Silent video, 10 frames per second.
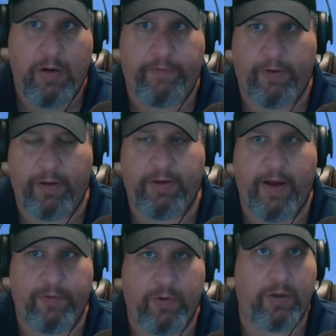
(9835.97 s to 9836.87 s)
for the
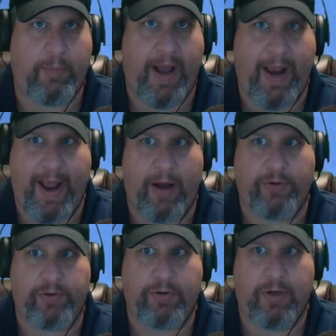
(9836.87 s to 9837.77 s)
devil into my
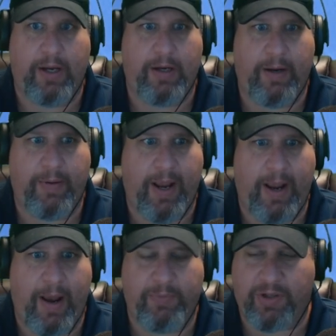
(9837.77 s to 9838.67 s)
house. And
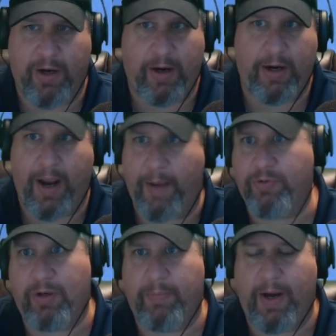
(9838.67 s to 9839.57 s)
I'm sorry. I'm
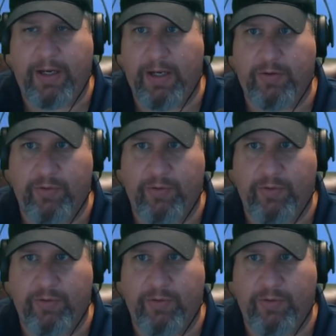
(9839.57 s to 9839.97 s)
sure my kids